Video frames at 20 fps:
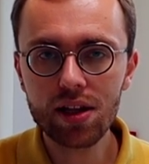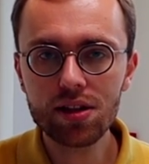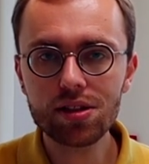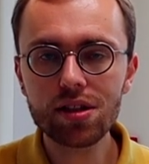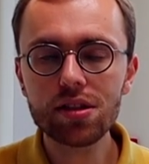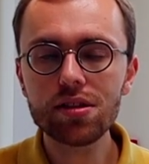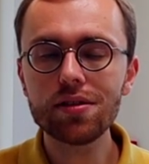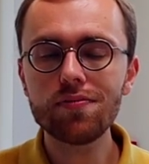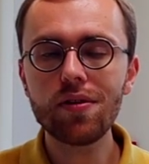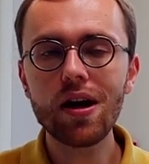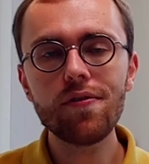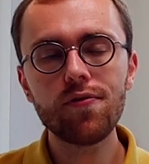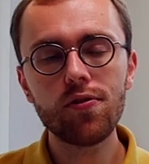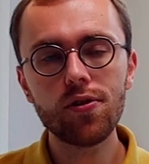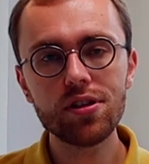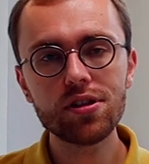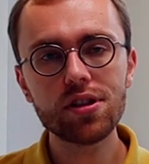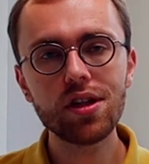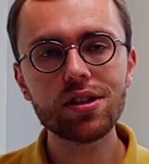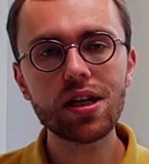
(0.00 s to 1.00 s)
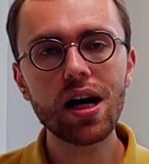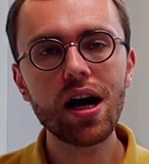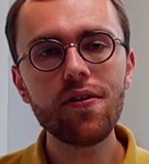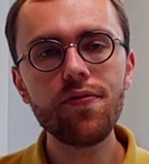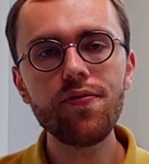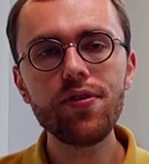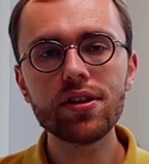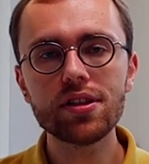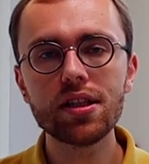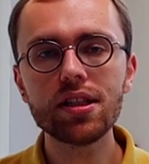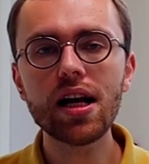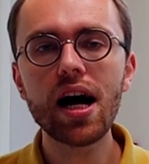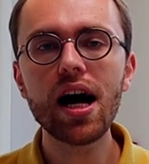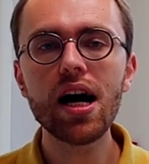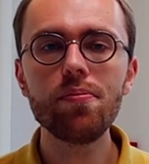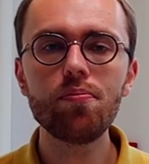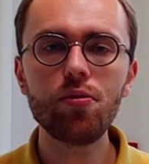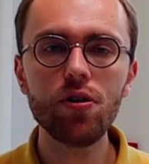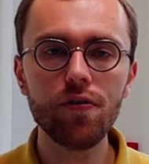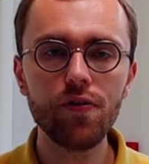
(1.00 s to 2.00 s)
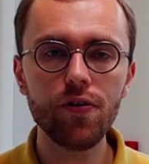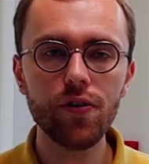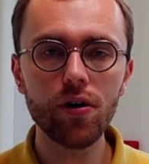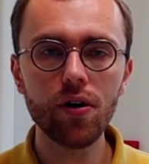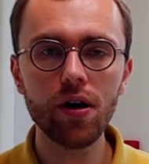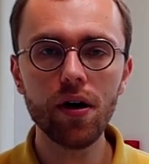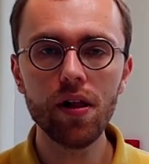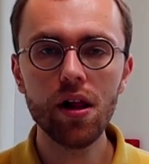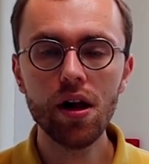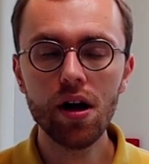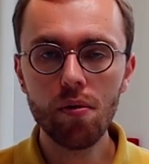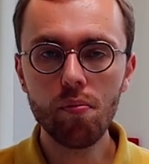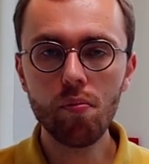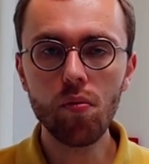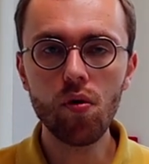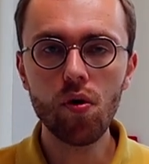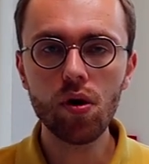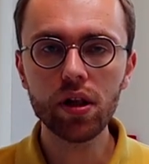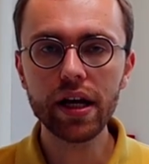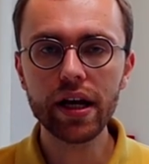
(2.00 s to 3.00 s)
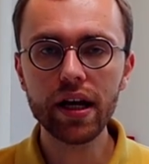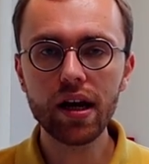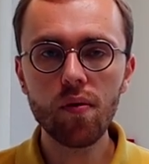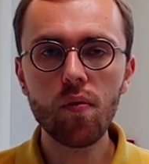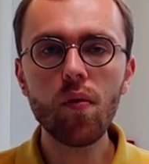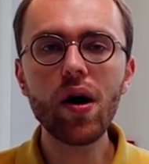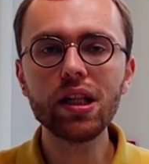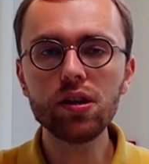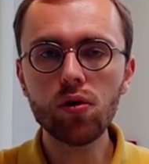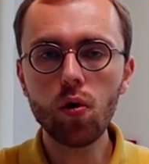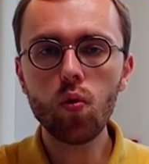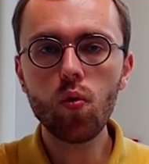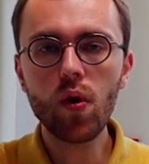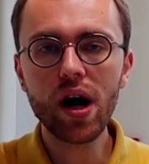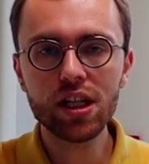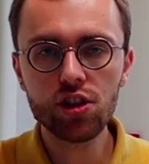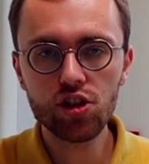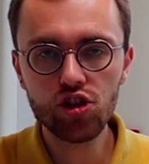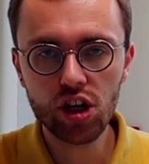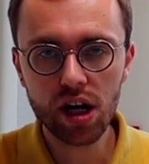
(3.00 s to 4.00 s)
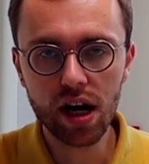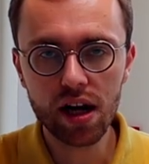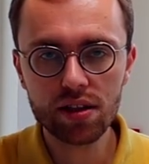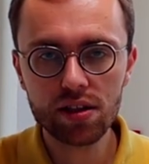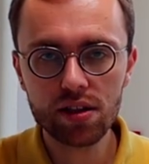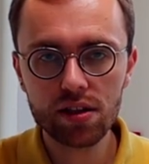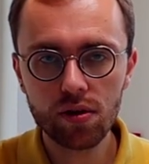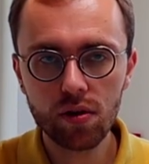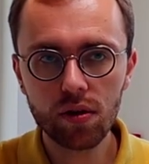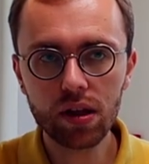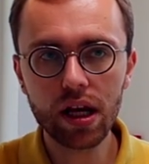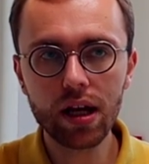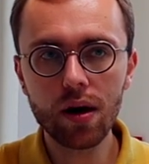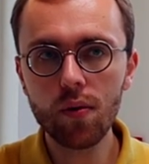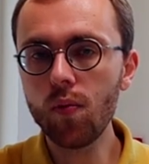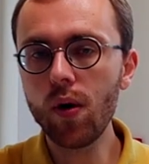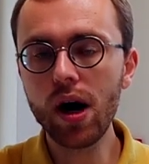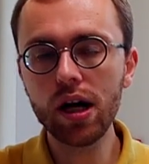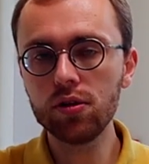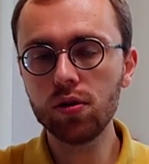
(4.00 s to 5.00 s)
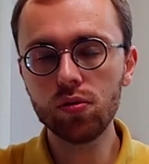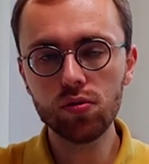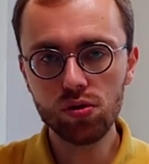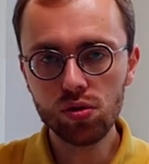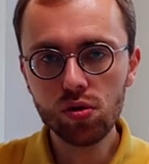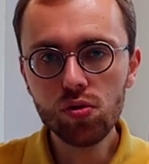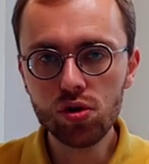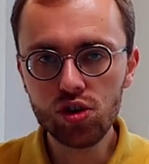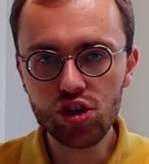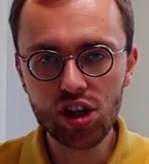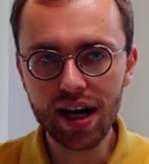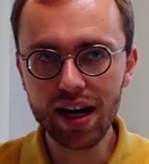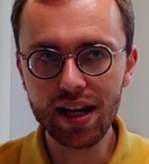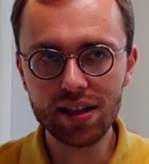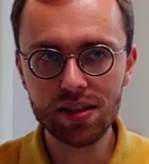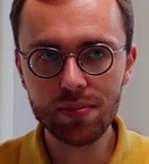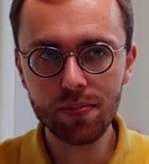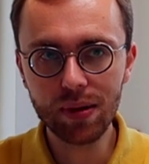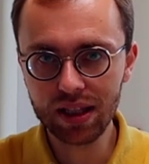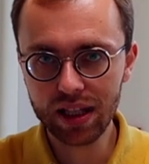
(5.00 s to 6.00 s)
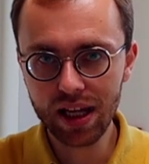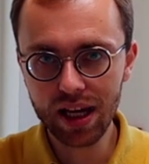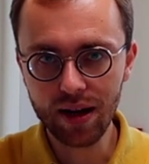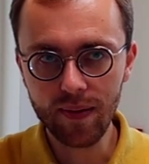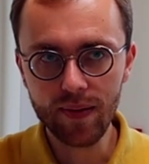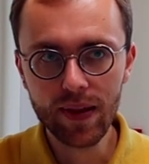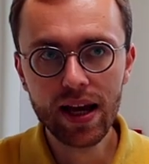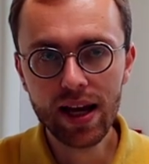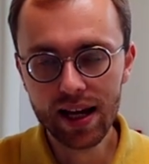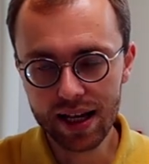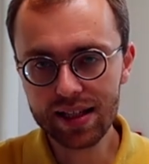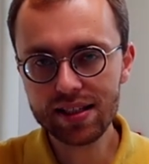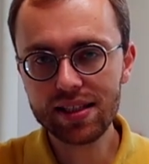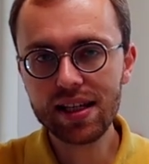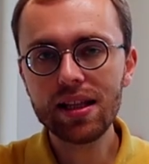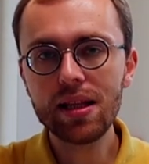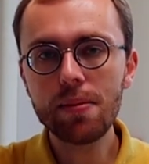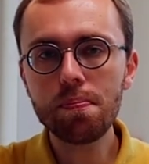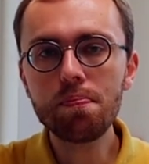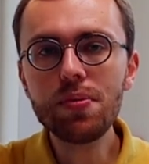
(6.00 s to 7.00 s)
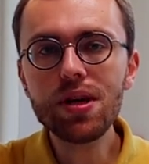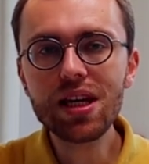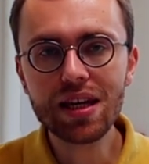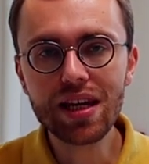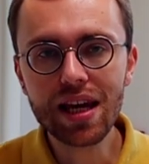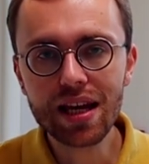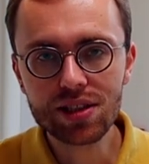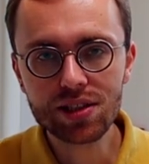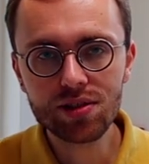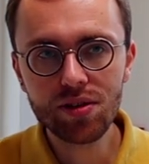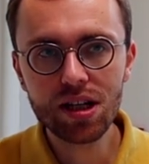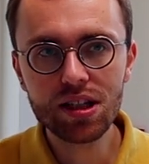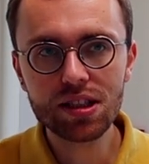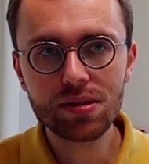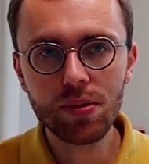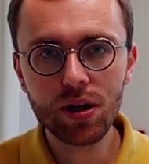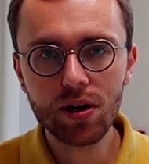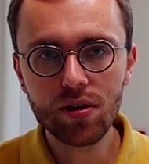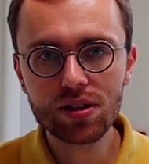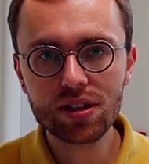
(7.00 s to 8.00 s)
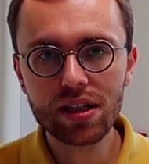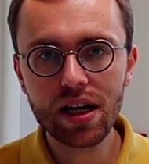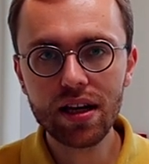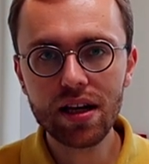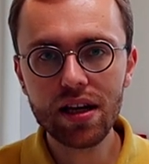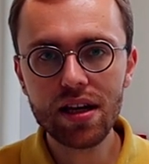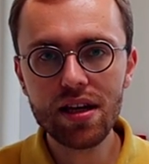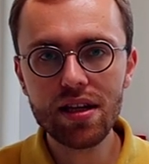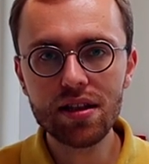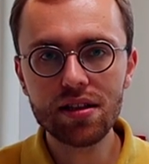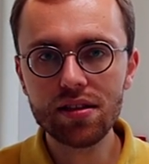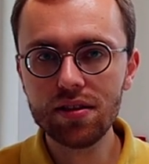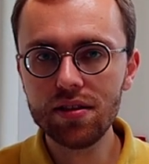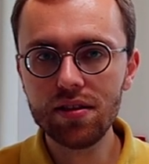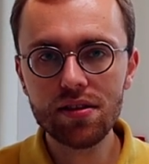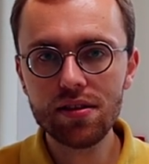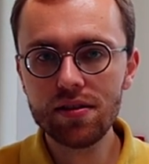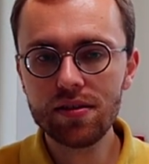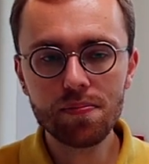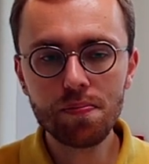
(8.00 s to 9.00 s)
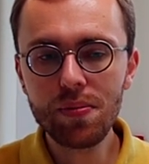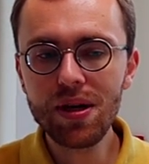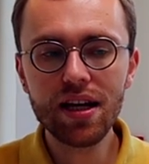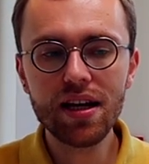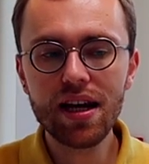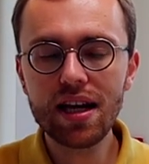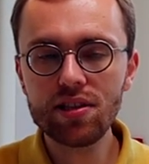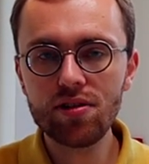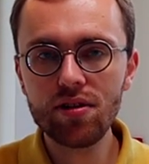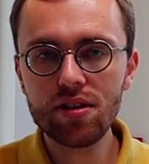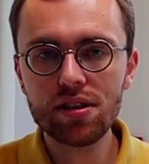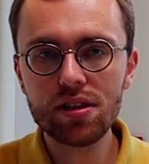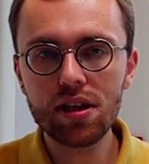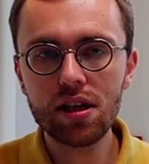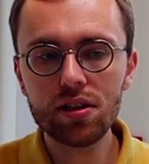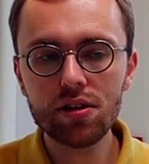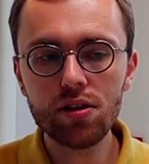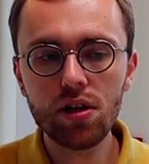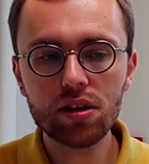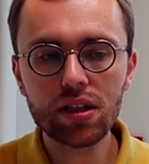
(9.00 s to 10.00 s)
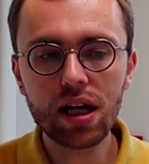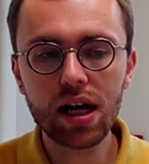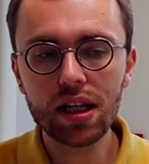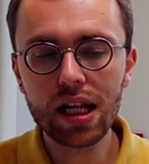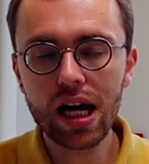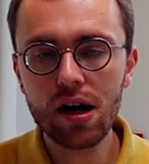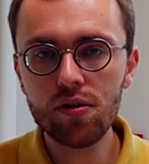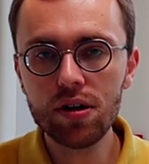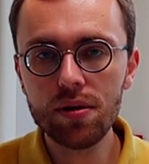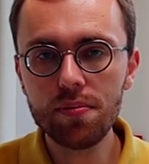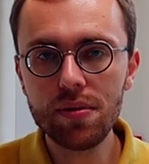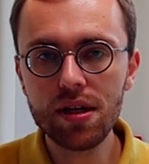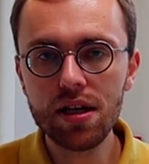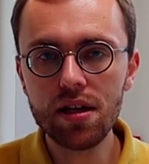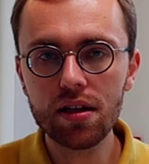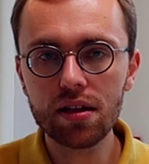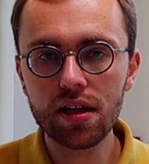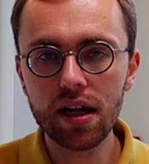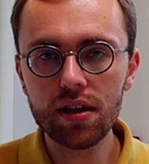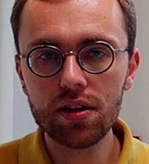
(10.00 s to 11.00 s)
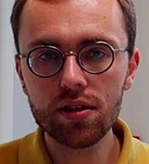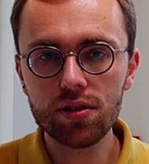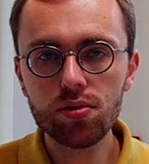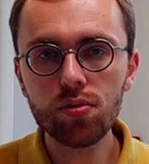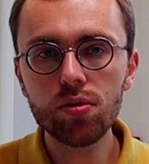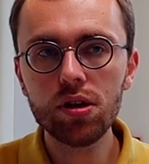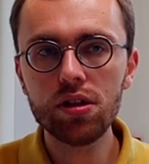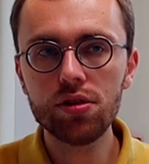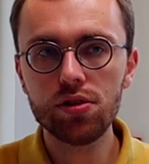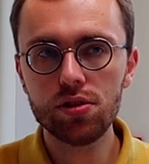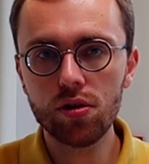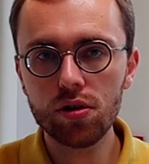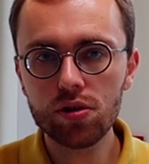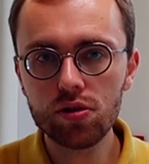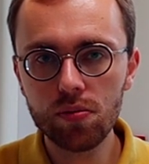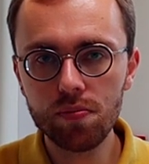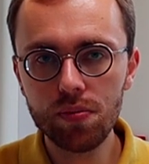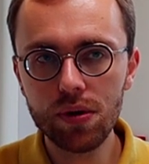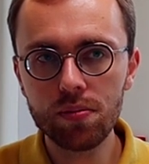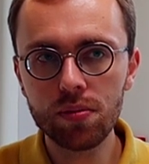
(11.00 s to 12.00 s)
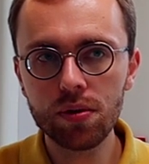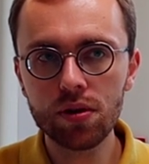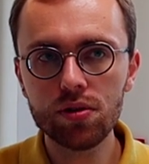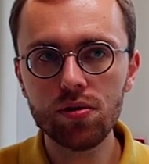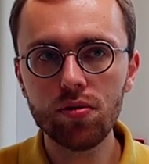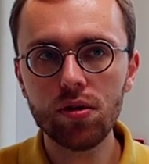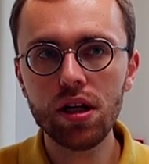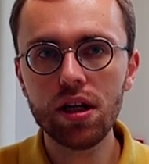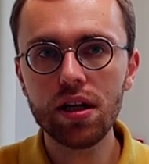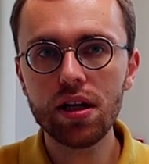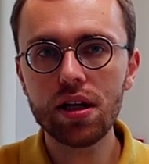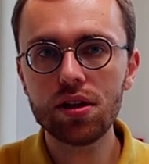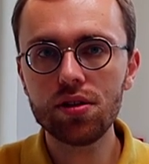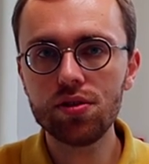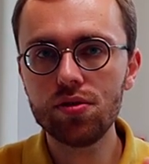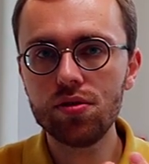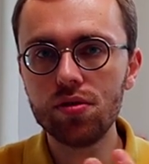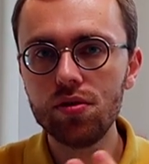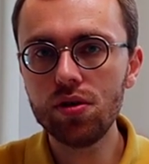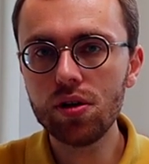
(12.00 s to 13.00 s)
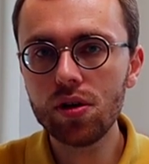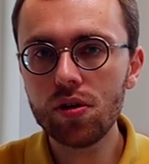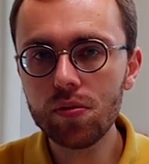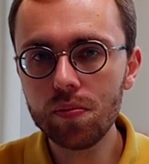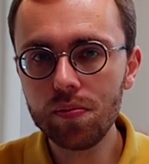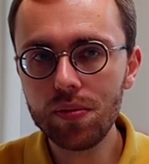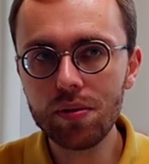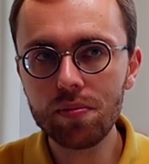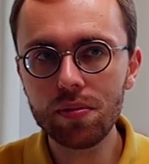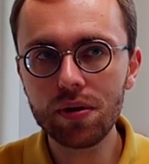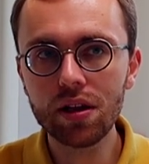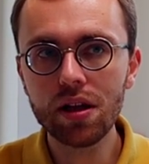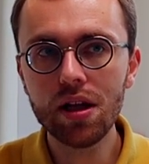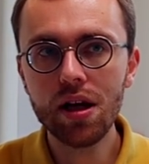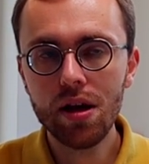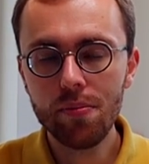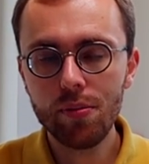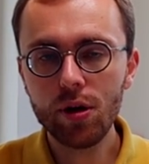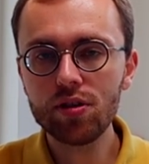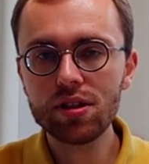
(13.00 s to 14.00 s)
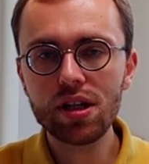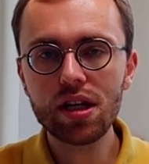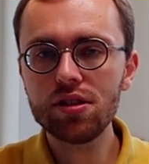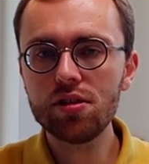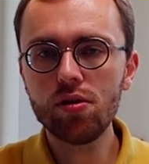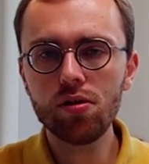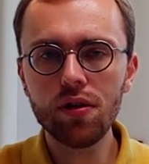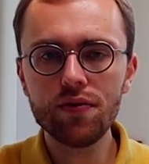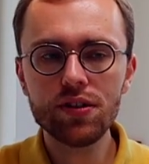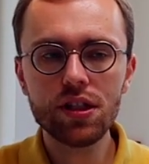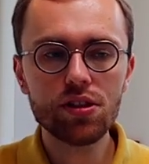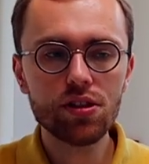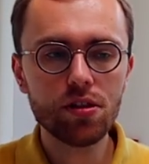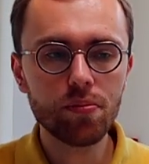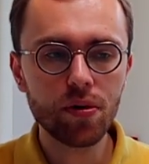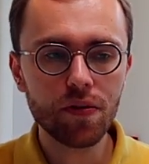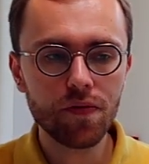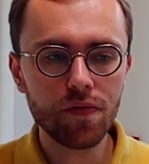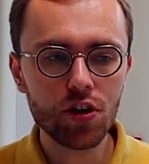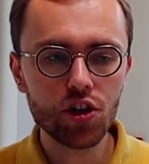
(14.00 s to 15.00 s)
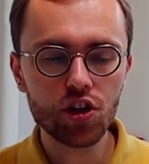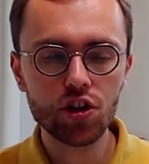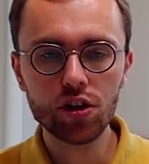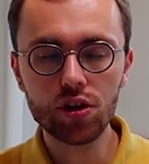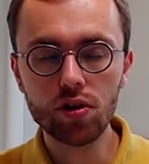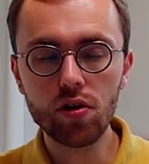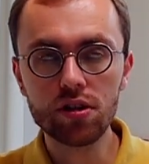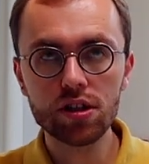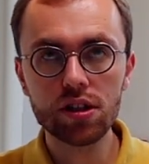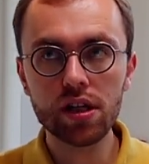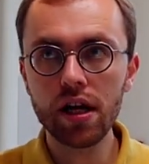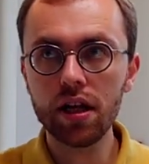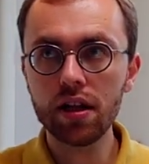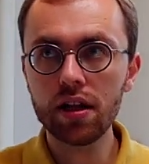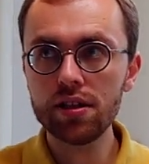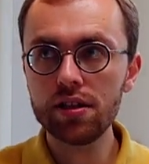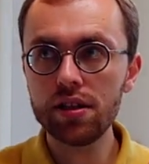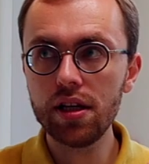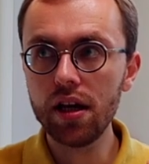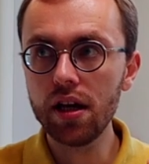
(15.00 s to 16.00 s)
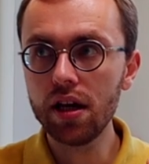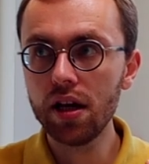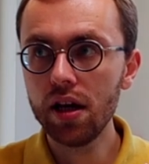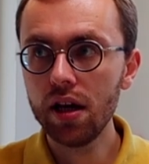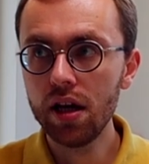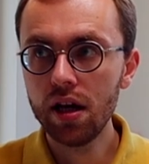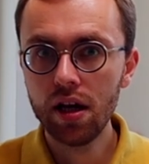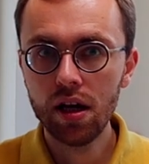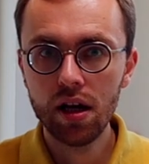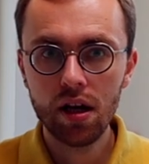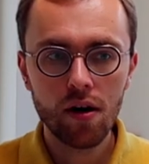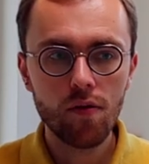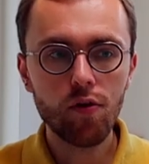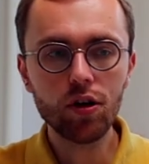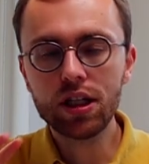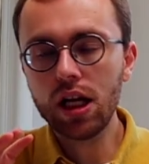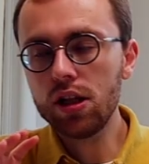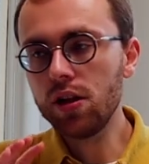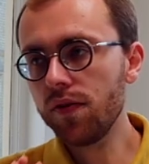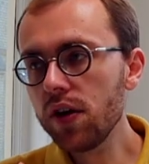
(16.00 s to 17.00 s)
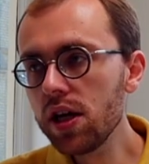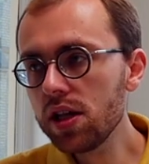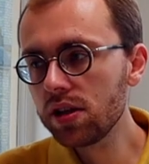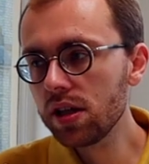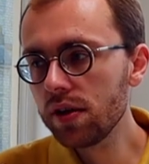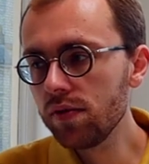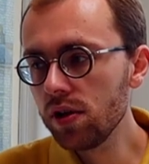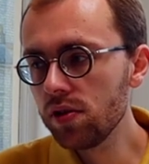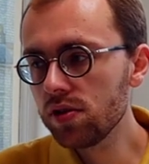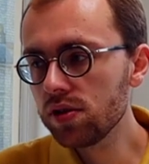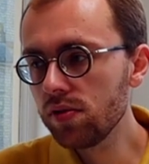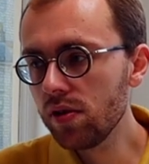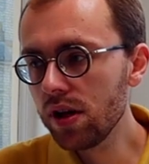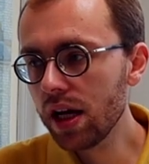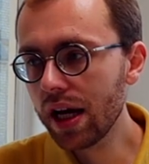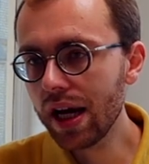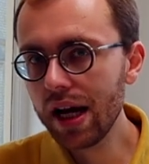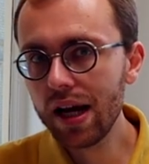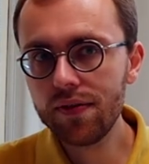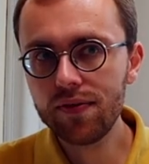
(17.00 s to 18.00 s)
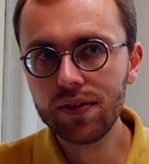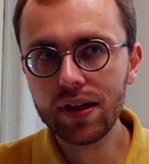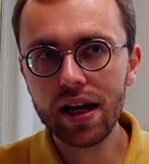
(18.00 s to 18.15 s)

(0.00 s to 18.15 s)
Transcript: This is why, for instance, I feel that I prefer more like 101 chats or like 102 chats, but like then the big gatherings, because like it's big gatherings not allowing me like to really talk to people, to really get to know people, because like, it's all of these superficial talks, like let's say, what kind of interviews do you have?